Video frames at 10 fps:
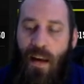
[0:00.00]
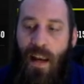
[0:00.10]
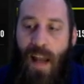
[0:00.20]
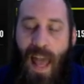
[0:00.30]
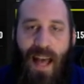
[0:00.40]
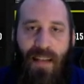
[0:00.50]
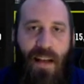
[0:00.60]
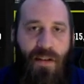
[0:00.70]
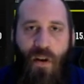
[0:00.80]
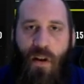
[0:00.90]
And as
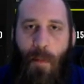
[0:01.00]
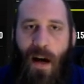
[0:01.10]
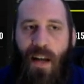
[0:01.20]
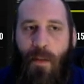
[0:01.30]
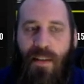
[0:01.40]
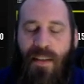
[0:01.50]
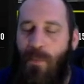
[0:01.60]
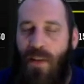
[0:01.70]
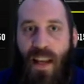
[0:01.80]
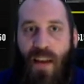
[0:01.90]
I started buying them, it
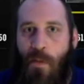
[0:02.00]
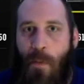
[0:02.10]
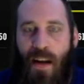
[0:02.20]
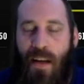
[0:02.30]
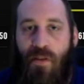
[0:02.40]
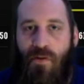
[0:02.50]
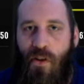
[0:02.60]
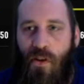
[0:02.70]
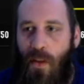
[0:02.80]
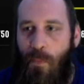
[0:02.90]
seems like everybody else
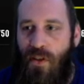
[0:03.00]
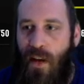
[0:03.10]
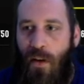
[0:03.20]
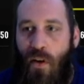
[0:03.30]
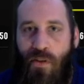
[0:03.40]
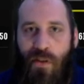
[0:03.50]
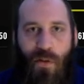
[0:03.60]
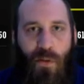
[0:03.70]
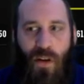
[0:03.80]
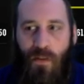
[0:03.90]
looked and was like, oh, there's
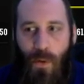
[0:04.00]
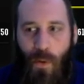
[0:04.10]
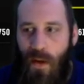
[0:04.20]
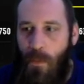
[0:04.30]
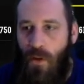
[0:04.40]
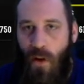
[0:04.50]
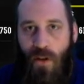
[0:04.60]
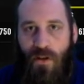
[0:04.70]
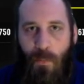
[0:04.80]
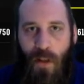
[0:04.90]
only a few of him on the
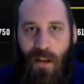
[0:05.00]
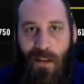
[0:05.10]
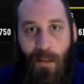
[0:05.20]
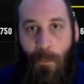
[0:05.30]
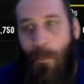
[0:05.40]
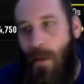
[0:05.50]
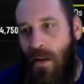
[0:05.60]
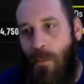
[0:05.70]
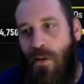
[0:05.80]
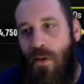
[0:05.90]
auction block. Let me
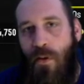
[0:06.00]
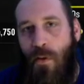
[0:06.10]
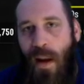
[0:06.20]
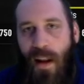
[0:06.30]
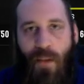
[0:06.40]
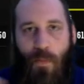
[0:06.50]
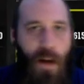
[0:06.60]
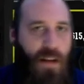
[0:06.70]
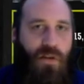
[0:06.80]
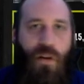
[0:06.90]
make them too. And
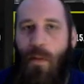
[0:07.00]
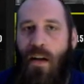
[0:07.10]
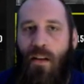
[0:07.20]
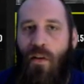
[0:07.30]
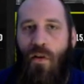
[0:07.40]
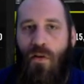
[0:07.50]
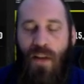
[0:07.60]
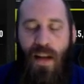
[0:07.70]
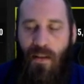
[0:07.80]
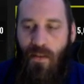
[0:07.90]
everybody started buying the cars,
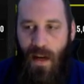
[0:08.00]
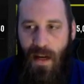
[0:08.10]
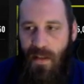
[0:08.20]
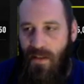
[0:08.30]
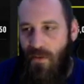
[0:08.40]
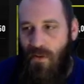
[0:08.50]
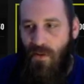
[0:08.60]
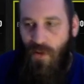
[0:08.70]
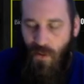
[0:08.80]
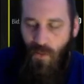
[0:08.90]
the 87.
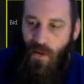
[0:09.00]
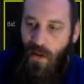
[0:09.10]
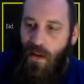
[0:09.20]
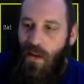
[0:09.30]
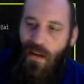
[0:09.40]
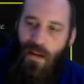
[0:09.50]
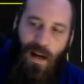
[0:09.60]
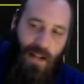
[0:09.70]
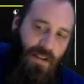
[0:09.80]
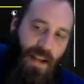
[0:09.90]
So
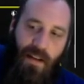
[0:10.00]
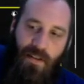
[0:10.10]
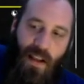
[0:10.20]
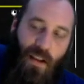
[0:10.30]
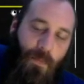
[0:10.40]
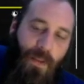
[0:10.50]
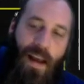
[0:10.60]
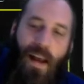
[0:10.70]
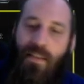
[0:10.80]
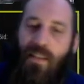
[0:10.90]
I just had to sell them for
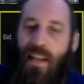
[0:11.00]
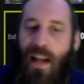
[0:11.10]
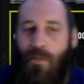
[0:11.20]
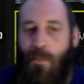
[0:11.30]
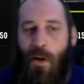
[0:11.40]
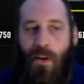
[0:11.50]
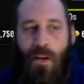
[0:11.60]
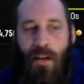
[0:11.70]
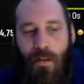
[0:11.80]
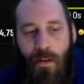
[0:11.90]
that to get out from under it.